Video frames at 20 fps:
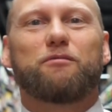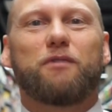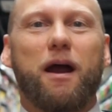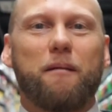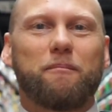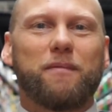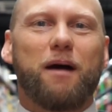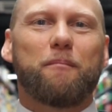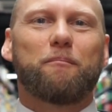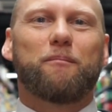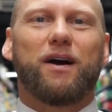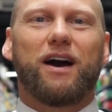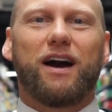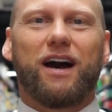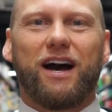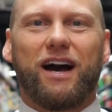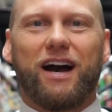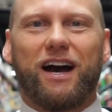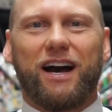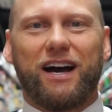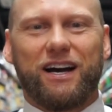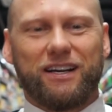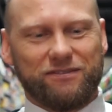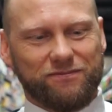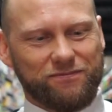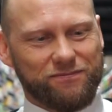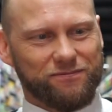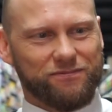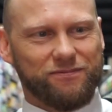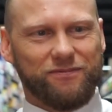wrap number
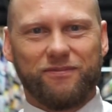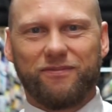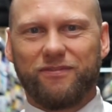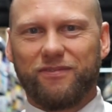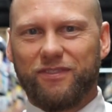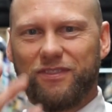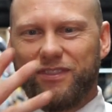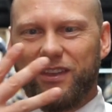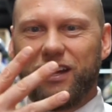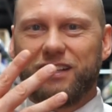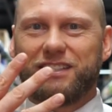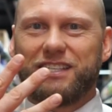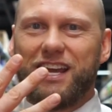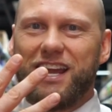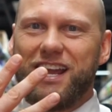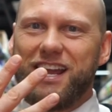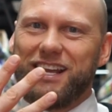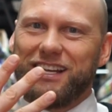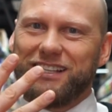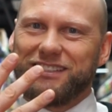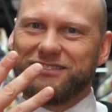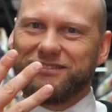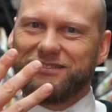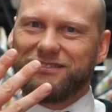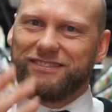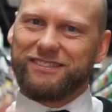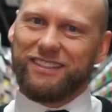13.